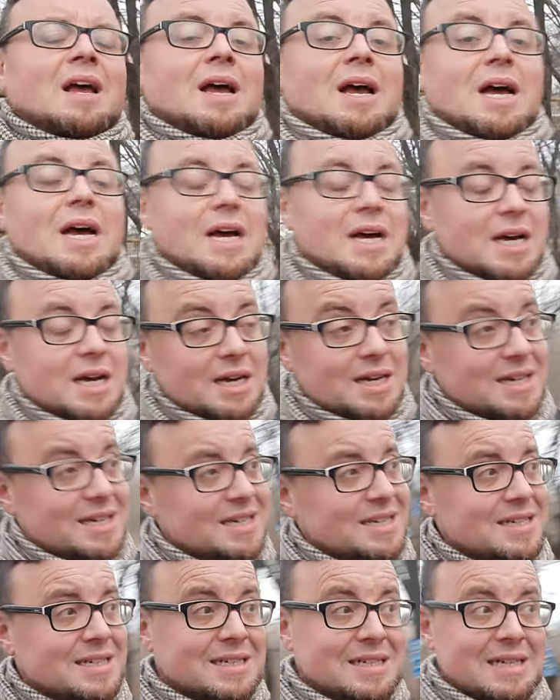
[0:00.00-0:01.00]
Ah,
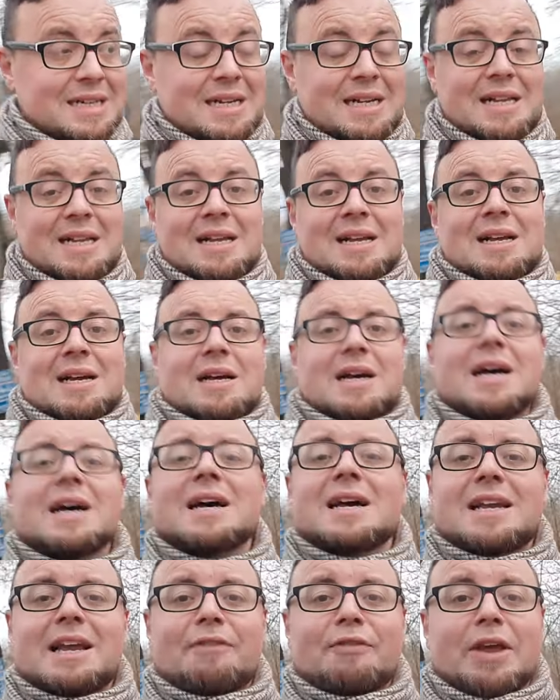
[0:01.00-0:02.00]

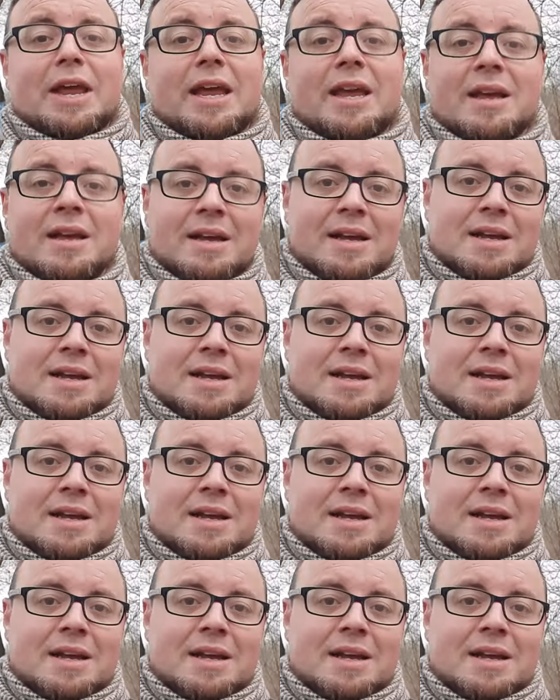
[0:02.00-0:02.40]
lovely.